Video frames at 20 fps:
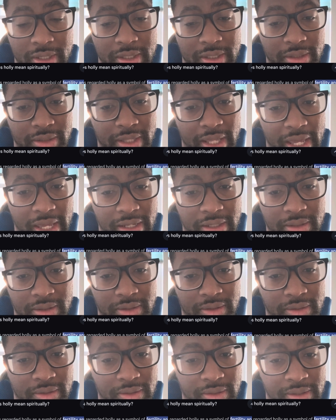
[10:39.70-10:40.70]
that
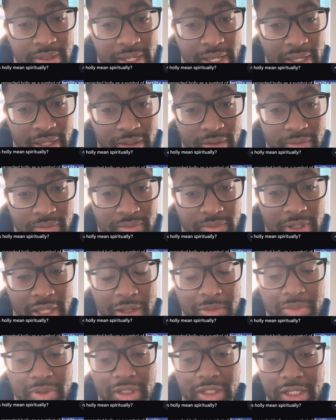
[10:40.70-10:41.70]
they
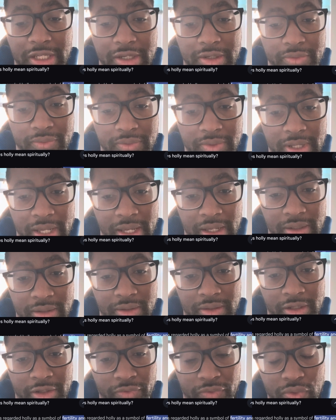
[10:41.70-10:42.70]
believe that
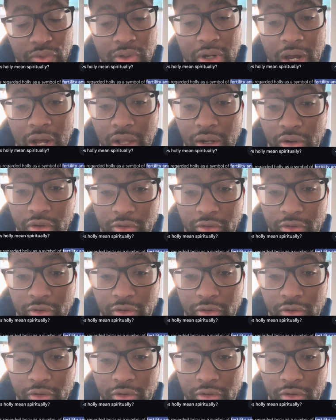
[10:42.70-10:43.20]
if you call